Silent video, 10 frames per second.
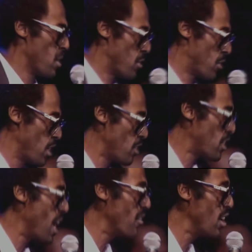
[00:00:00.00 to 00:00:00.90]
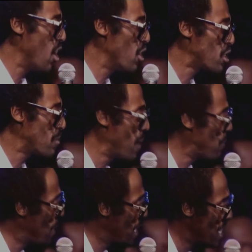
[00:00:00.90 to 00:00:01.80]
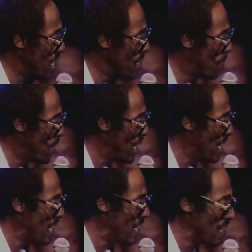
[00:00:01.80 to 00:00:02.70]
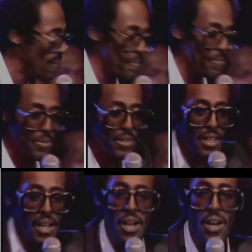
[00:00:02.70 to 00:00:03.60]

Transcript: Since I lost my baby. Since I lost